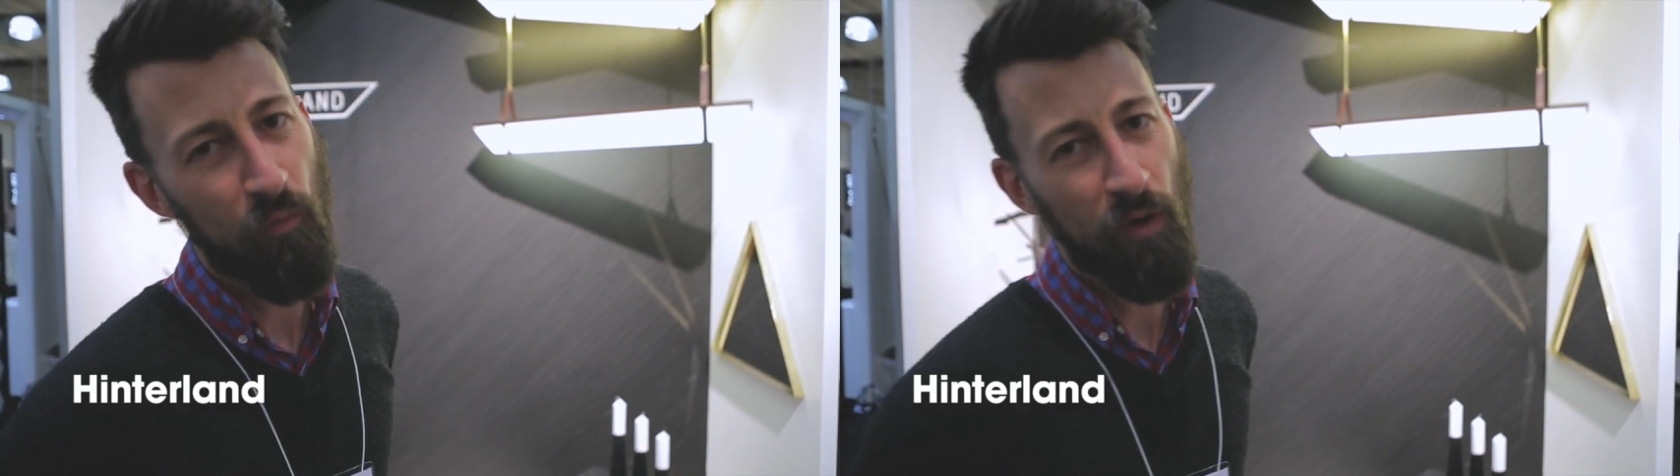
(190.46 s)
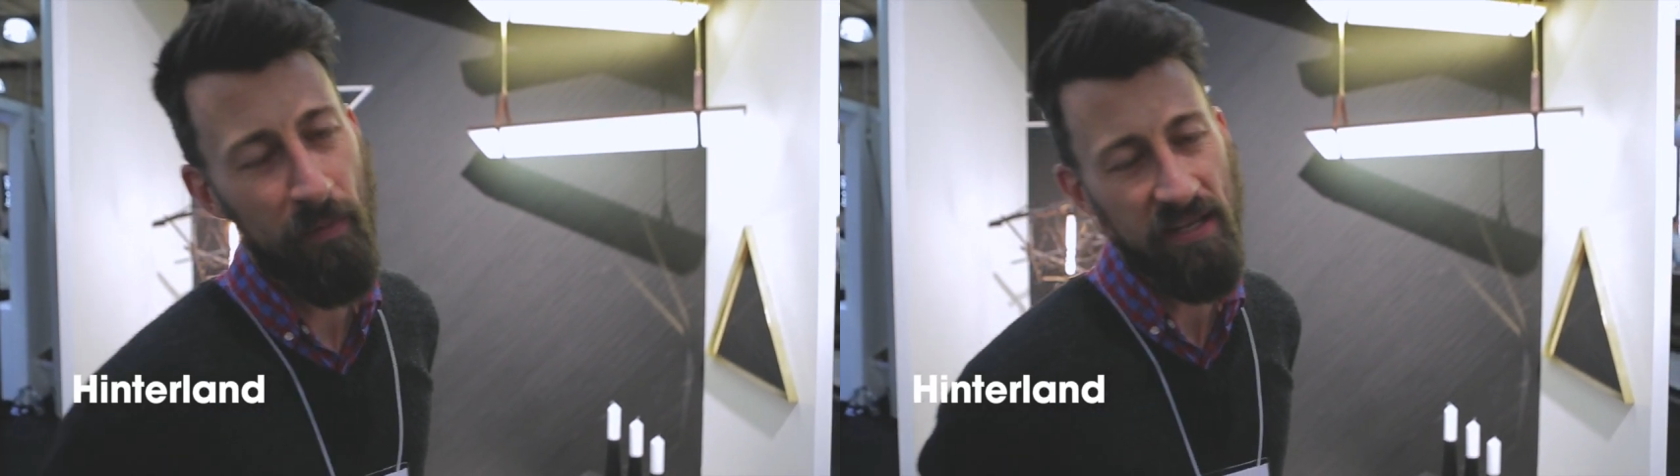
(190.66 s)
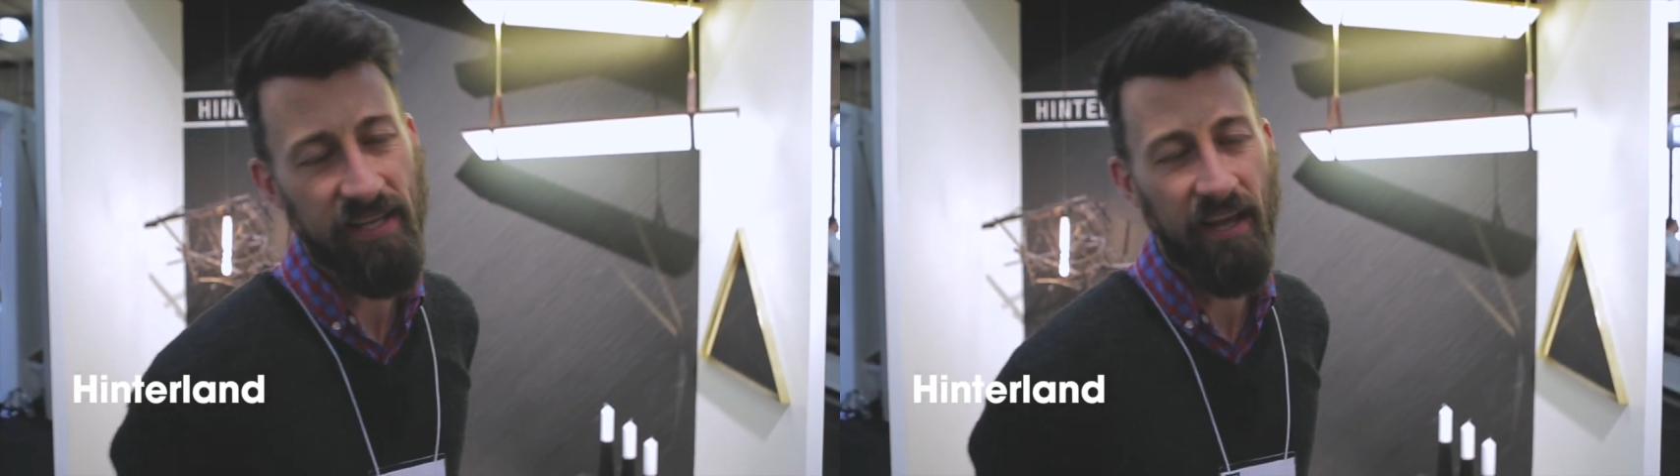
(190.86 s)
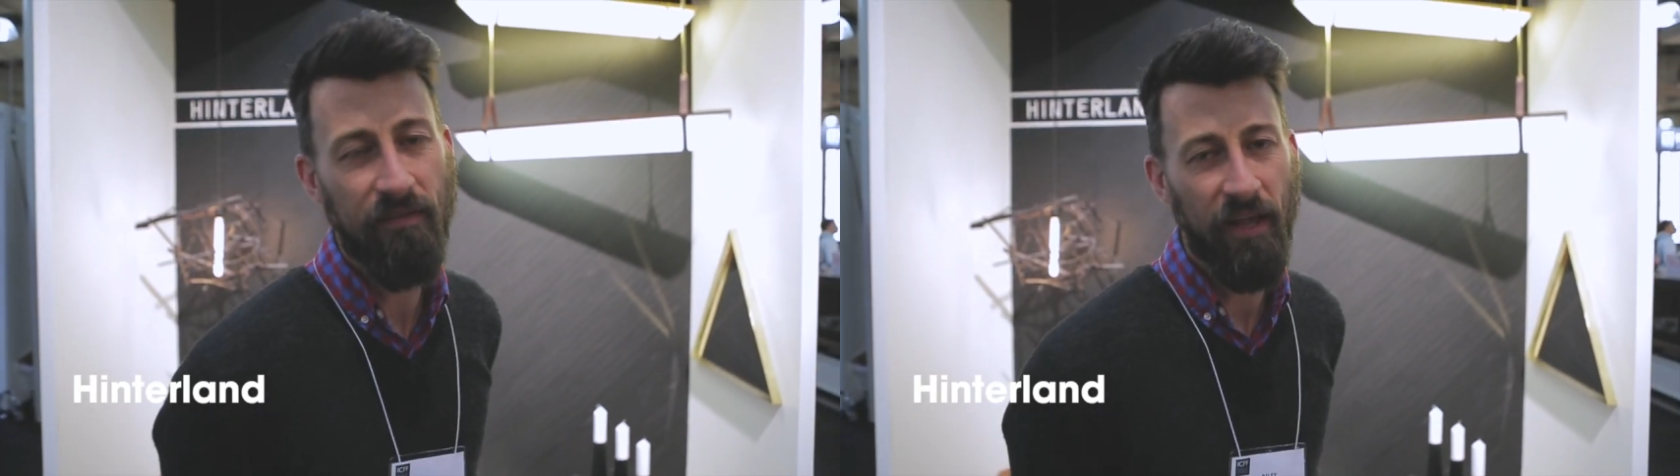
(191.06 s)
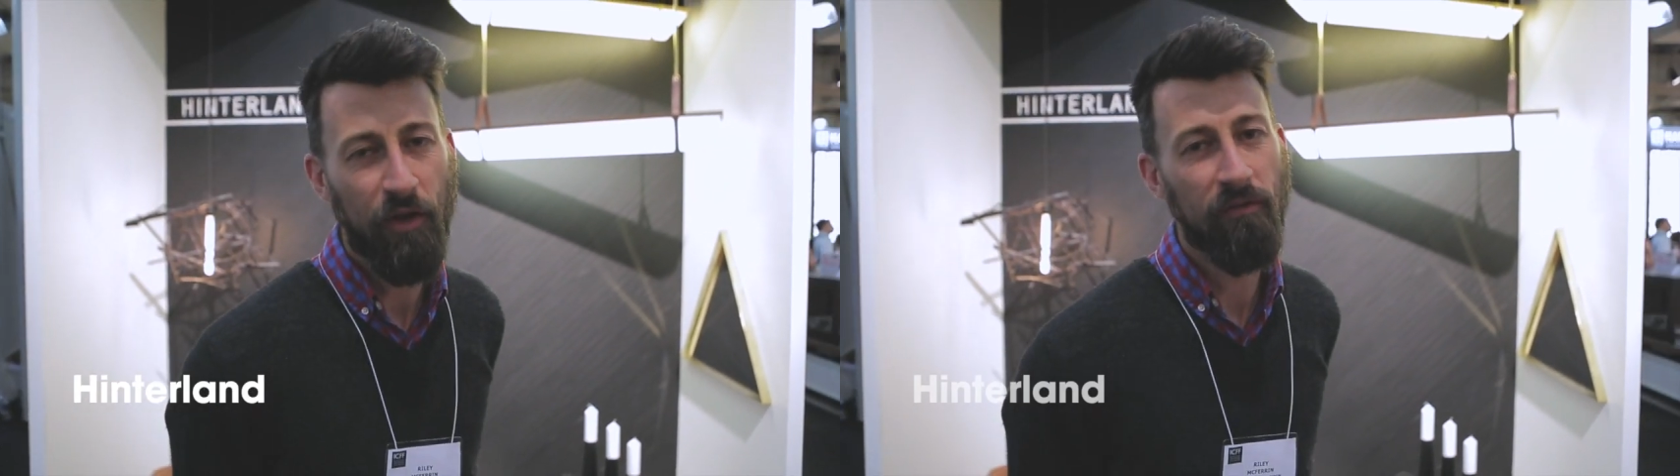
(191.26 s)
We're based out of
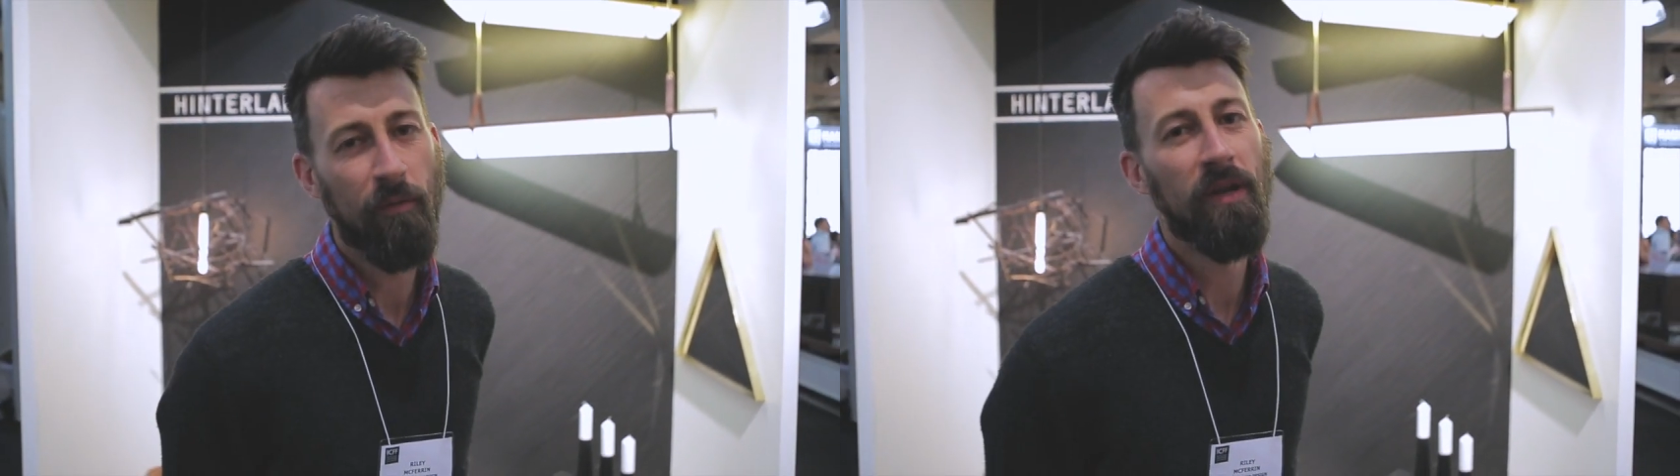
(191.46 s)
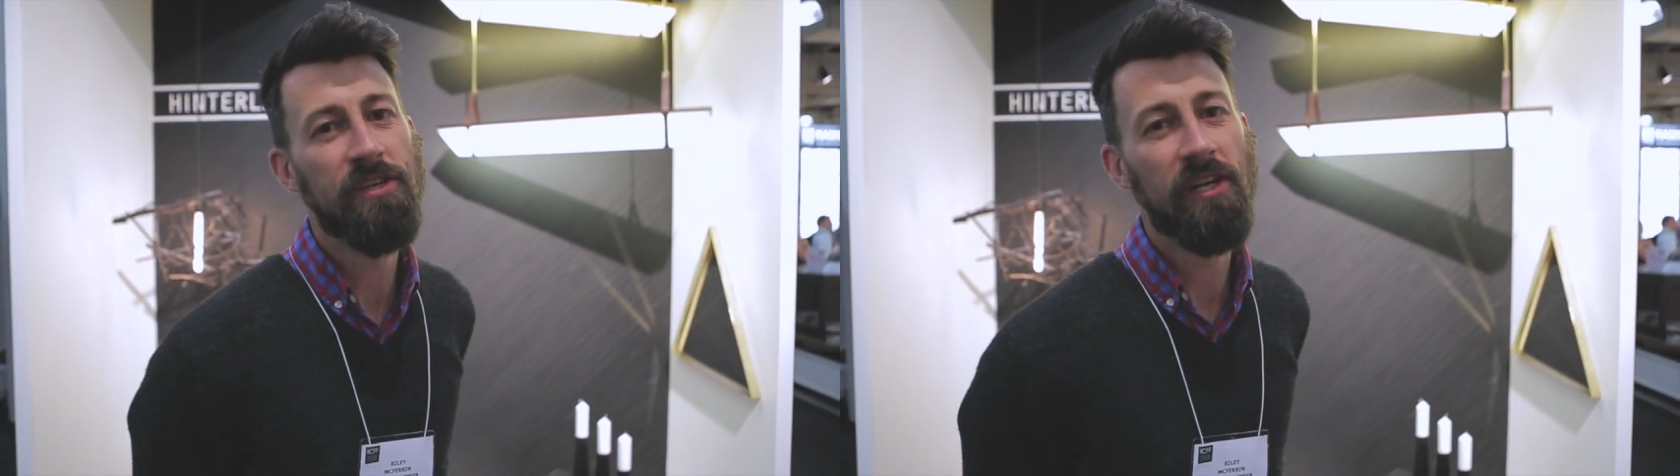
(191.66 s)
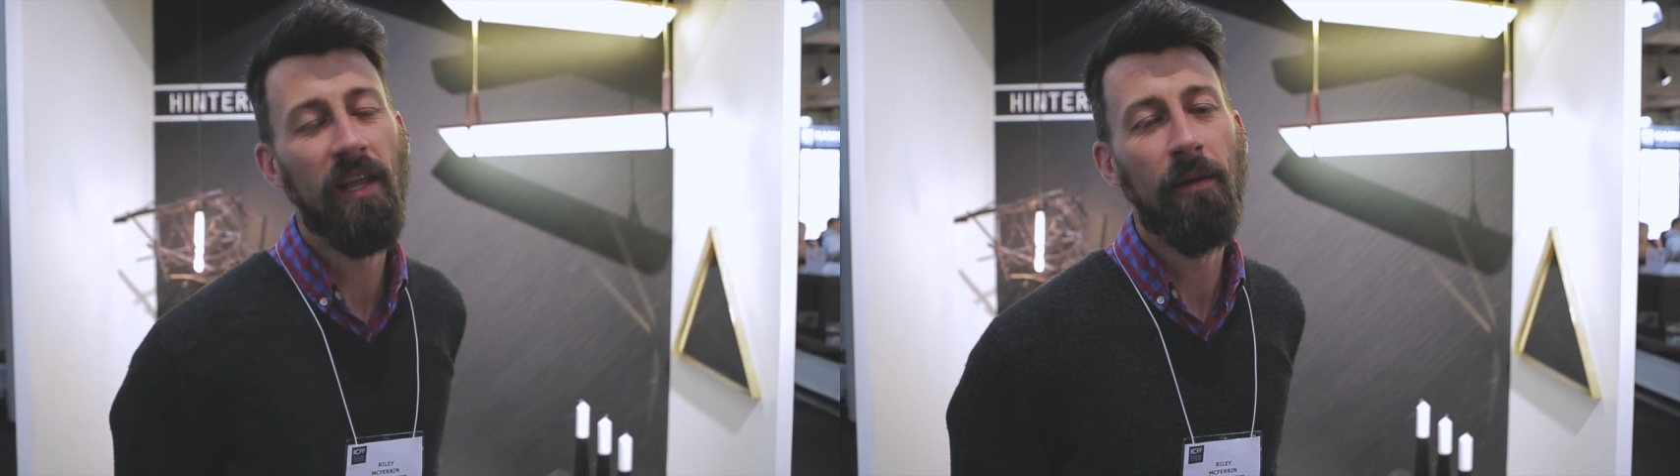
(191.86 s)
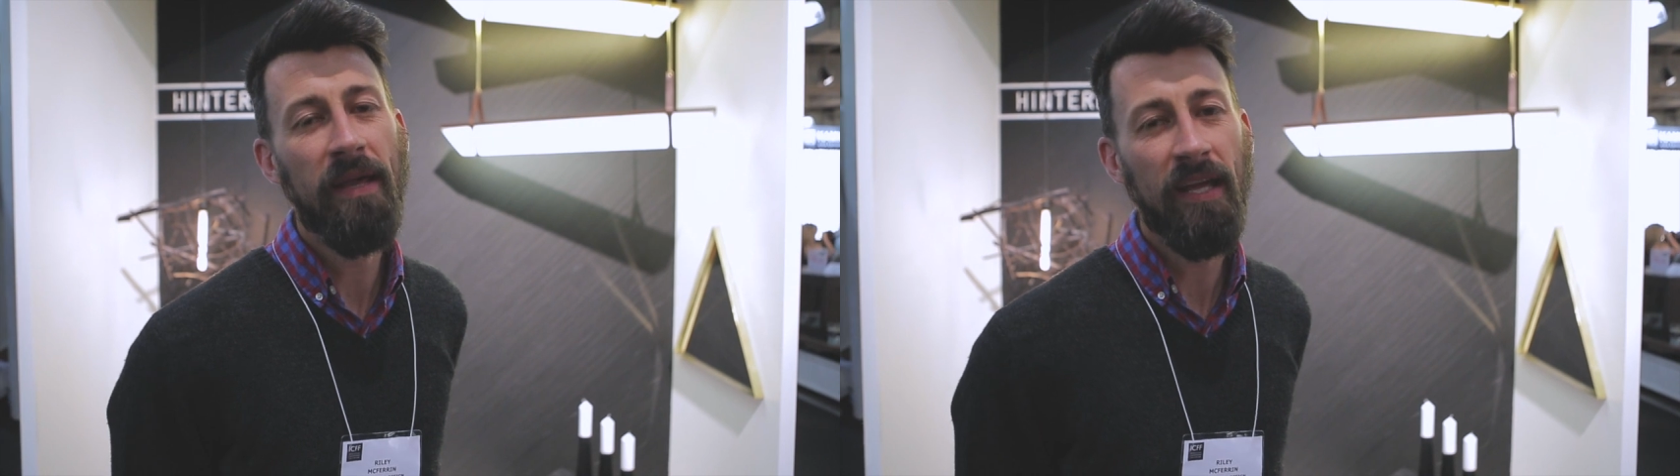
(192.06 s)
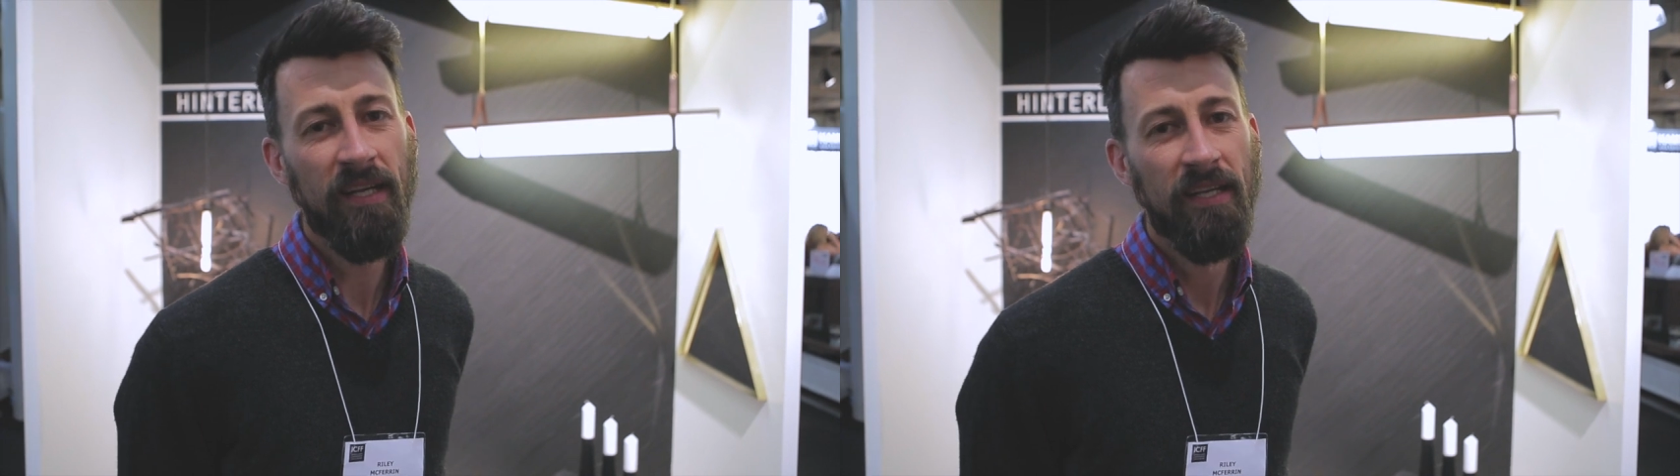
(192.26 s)
Vancouver, British
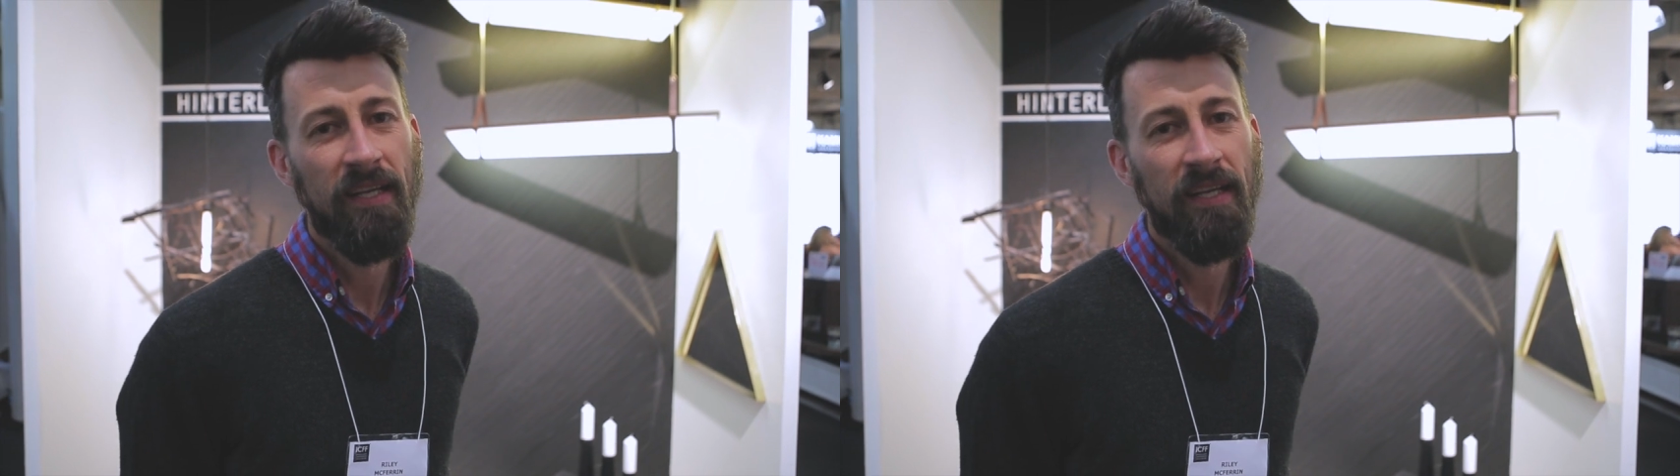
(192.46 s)
Columbia,